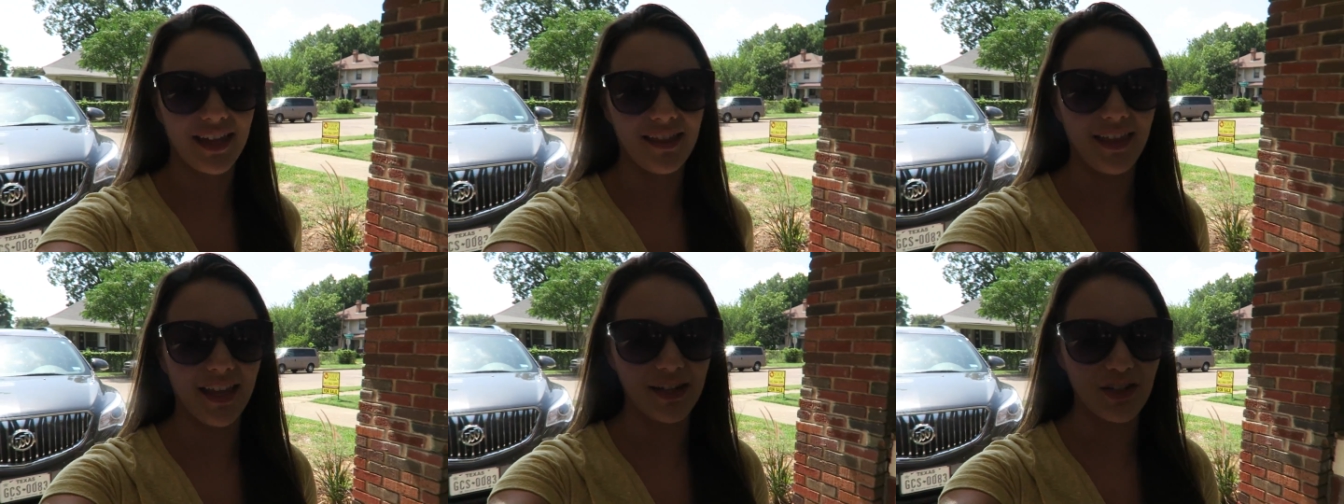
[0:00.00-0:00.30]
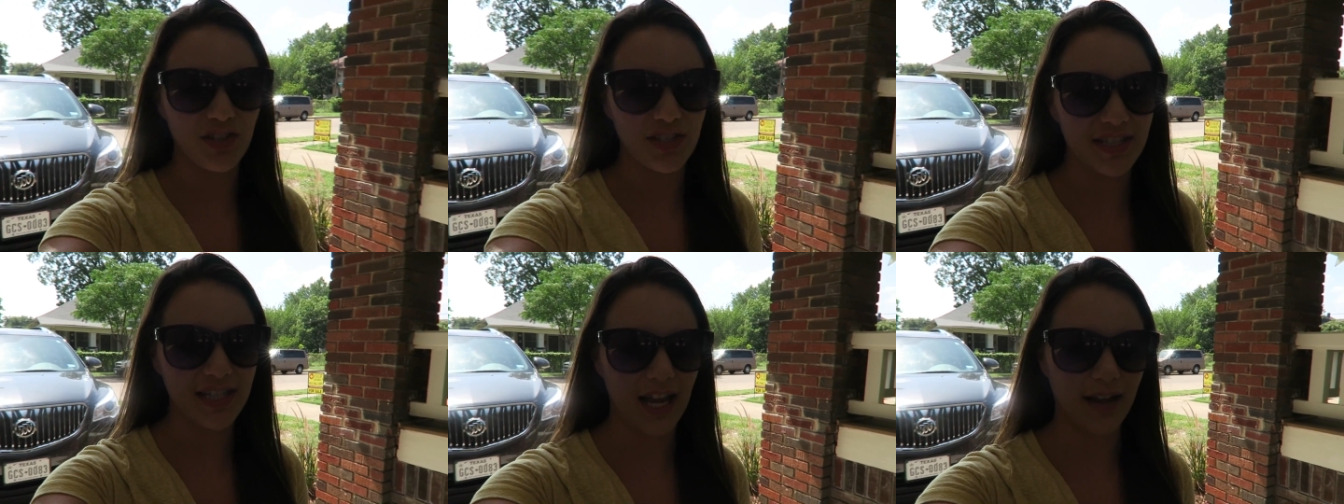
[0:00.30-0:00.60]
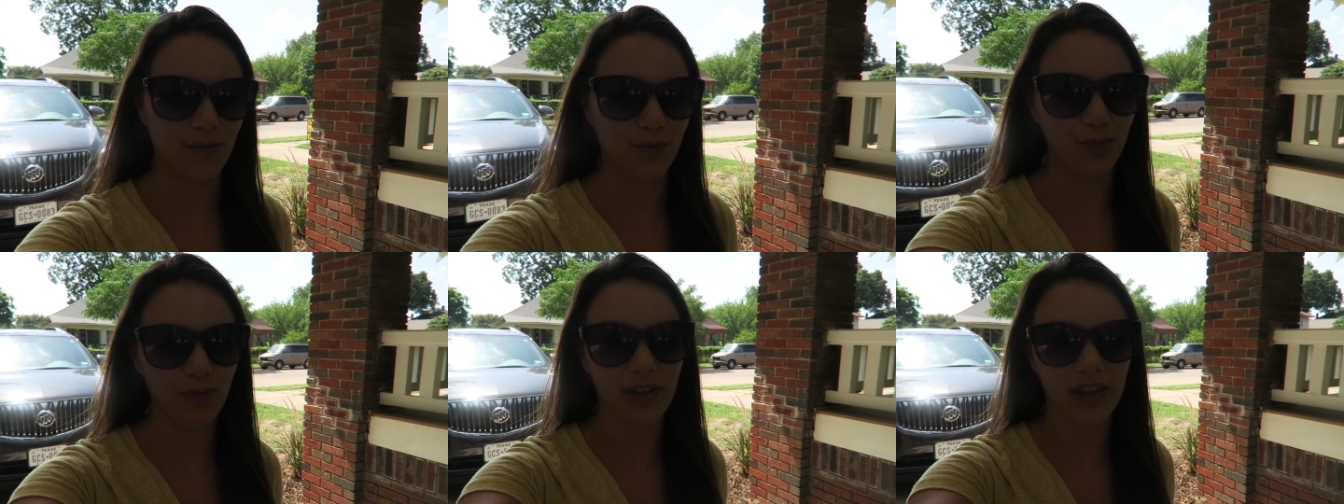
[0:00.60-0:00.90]
and they just
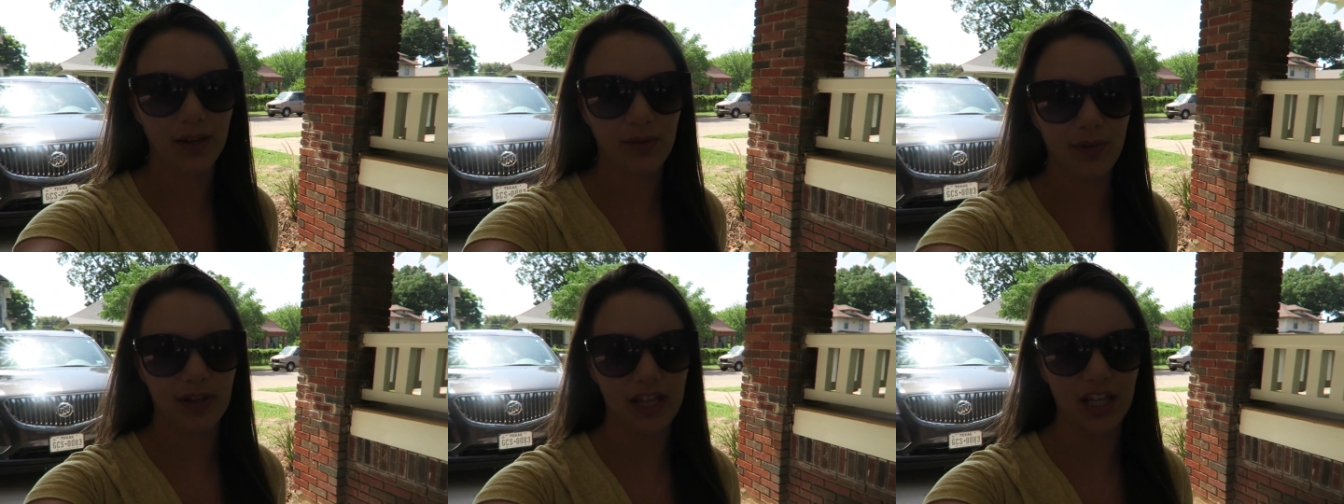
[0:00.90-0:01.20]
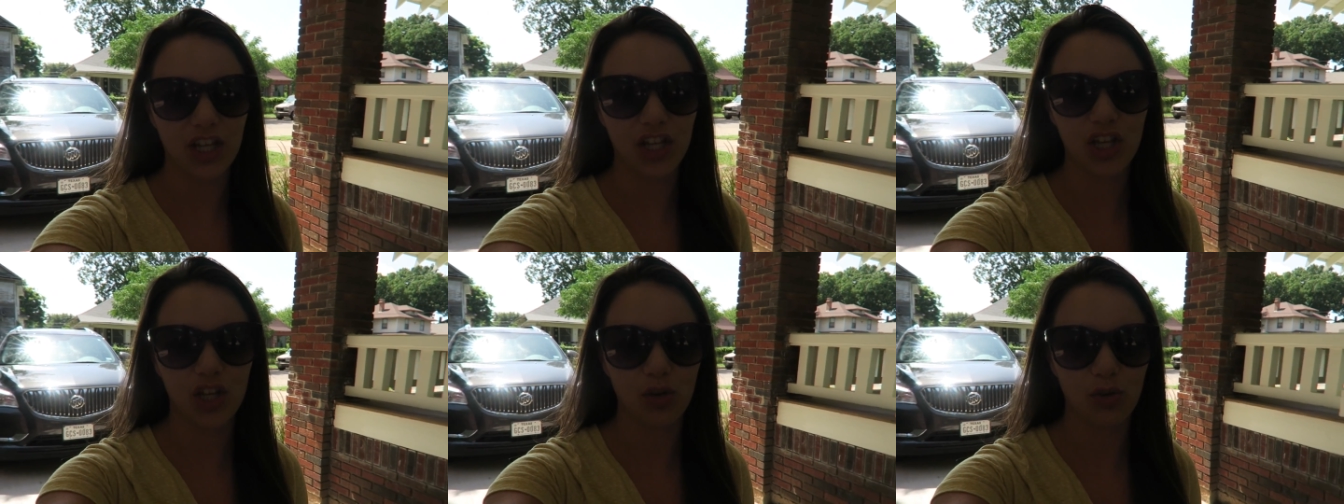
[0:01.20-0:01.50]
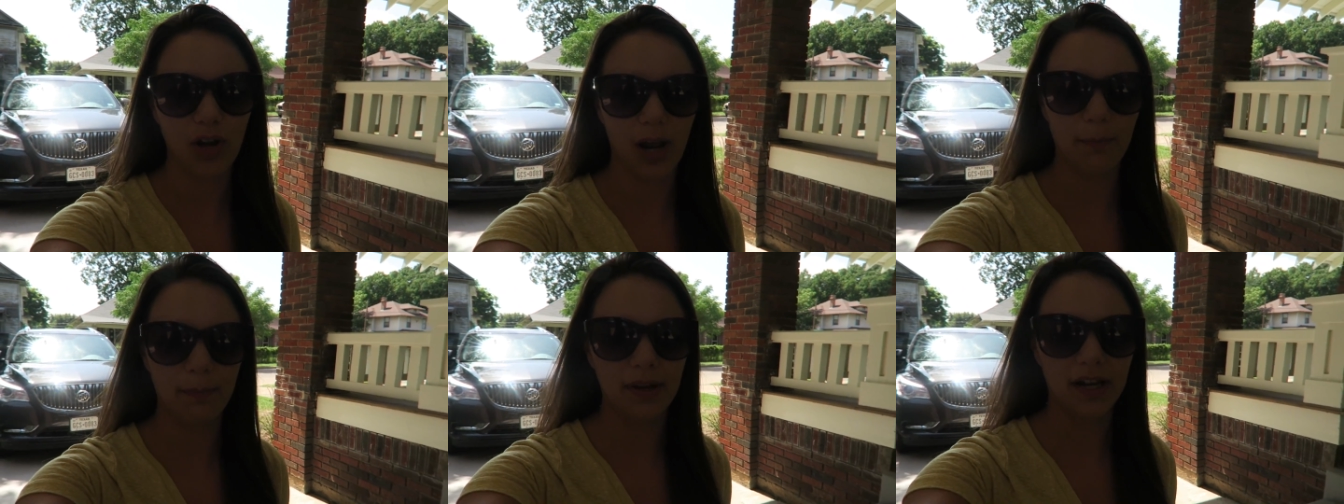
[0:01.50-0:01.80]
have really, really
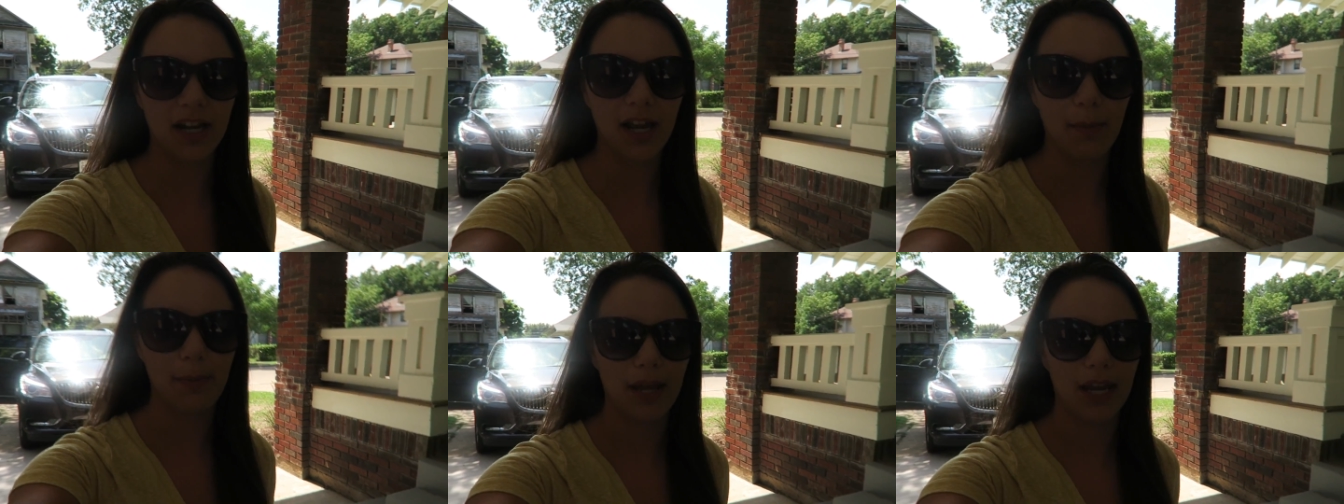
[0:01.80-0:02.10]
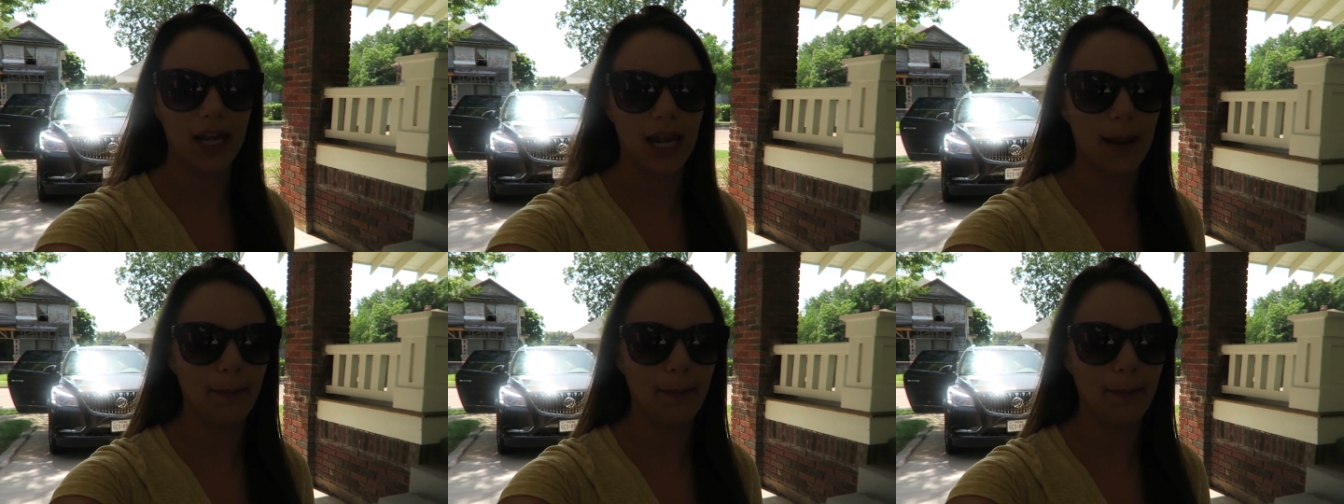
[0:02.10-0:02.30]
cute up and coming